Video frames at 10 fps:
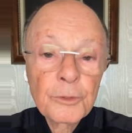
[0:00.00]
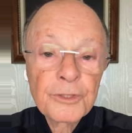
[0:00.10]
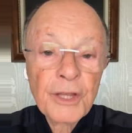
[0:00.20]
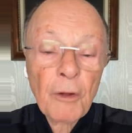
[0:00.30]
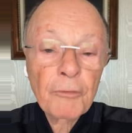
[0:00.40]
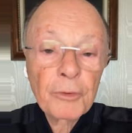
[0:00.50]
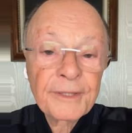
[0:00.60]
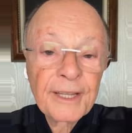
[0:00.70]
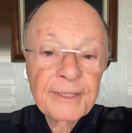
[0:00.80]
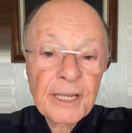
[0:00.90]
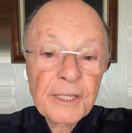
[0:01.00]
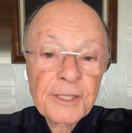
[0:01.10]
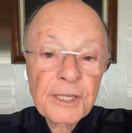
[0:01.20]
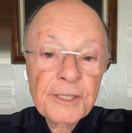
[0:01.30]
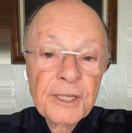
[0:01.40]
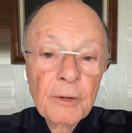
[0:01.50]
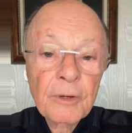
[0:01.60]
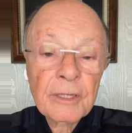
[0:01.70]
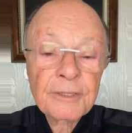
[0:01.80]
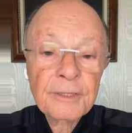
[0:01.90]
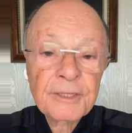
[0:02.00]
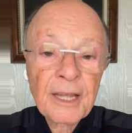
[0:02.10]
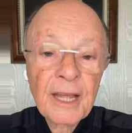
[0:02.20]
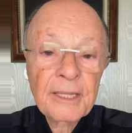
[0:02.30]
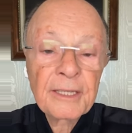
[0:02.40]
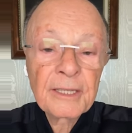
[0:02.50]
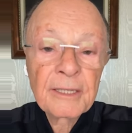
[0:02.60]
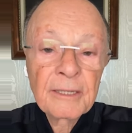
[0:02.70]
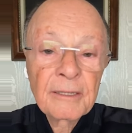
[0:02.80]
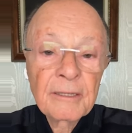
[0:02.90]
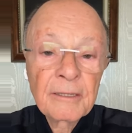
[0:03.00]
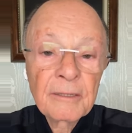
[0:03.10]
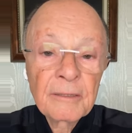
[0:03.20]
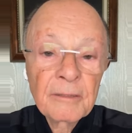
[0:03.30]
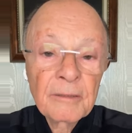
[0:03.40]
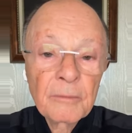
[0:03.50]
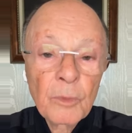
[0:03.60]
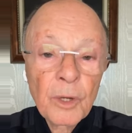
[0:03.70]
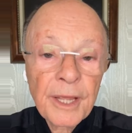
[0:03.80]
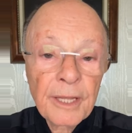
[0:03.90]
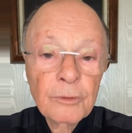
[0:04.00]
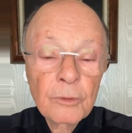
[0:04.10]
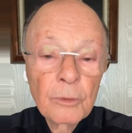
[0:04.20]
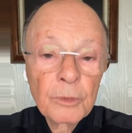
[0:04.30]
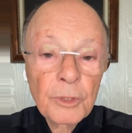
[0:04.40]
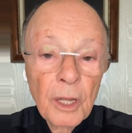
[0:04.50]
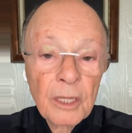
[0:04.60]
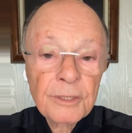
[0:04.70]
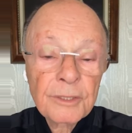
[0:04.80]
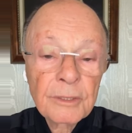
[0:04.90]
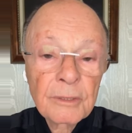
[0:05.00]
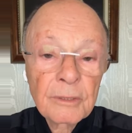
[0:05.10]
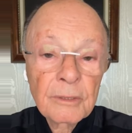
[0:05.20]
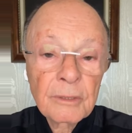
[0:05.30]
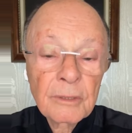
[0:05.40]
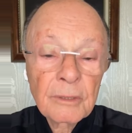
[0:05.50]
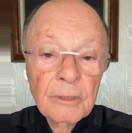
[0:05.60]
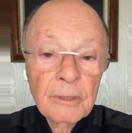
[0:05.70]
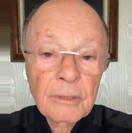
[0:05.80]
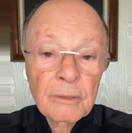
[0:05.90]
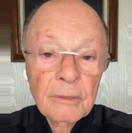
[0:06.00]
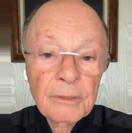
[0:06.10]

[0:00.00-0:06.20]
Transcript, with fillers: Well, you you saved so many people, and now you are there dying like like us.